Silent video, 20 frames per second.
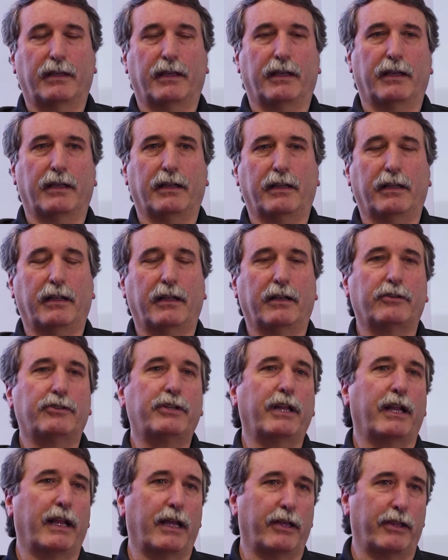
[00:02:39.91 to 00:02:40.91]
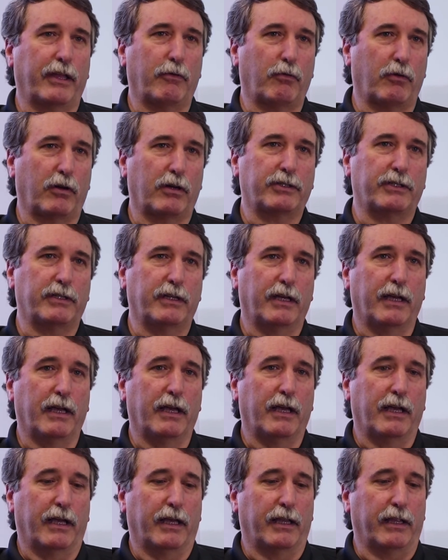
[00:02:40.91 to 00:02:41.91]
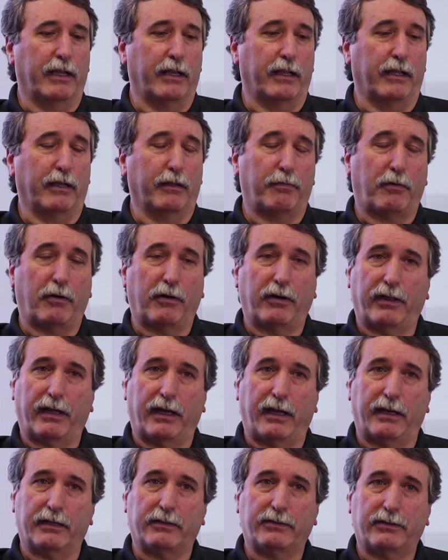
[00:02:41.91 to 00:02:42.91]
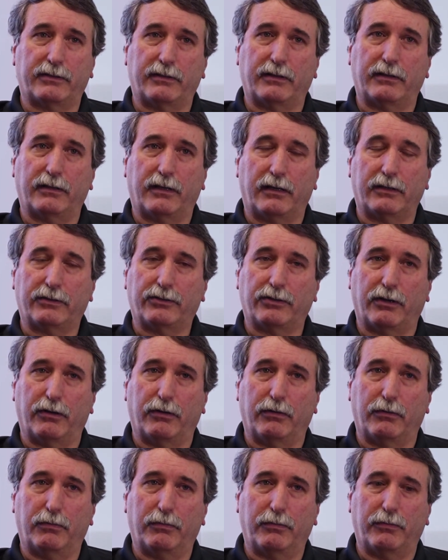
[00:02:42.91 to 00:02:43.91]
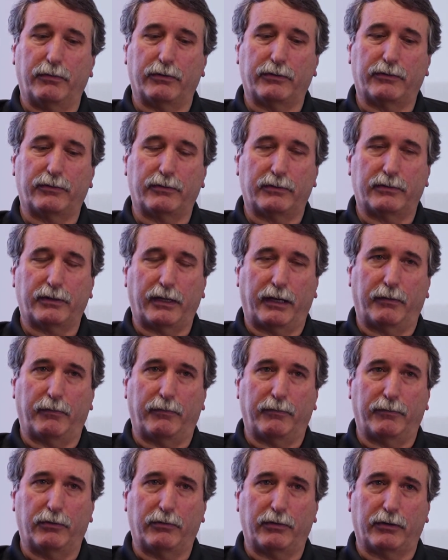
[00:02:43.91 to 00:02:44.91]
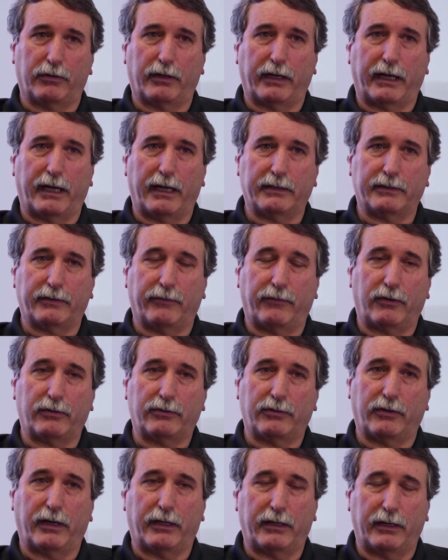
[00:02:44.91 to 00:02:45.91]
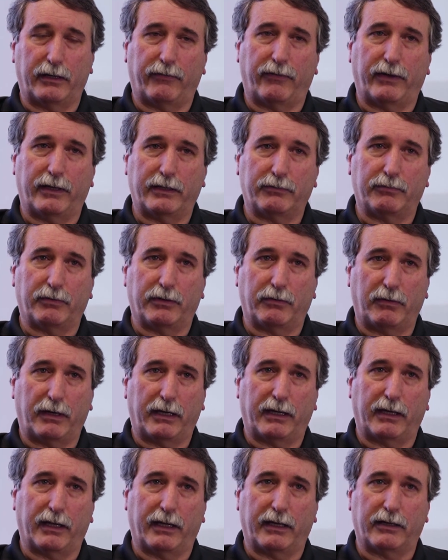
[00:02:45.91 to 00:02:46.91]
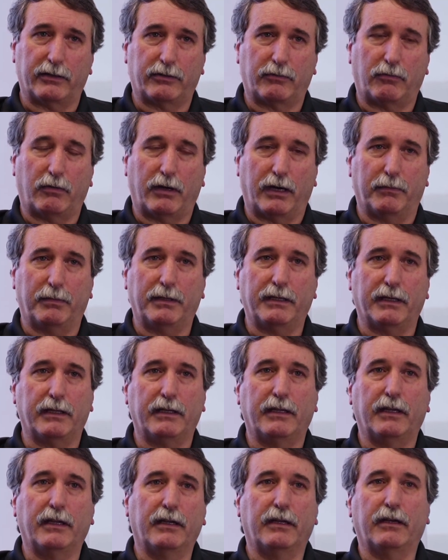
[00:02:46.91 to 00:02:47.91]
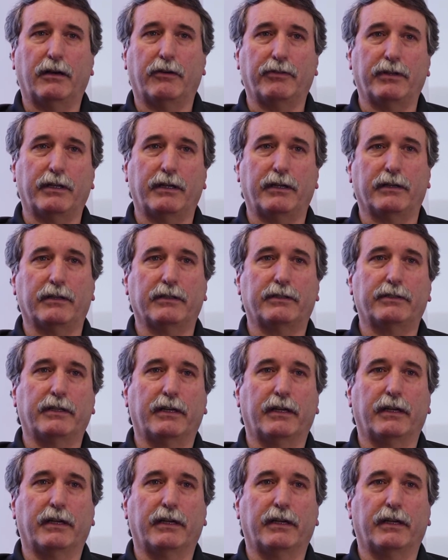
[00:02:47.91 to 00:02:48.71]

and understand how that works. And then the other part of that is also those same nuclear guys have also had to interface with regulators quite a bit over the years.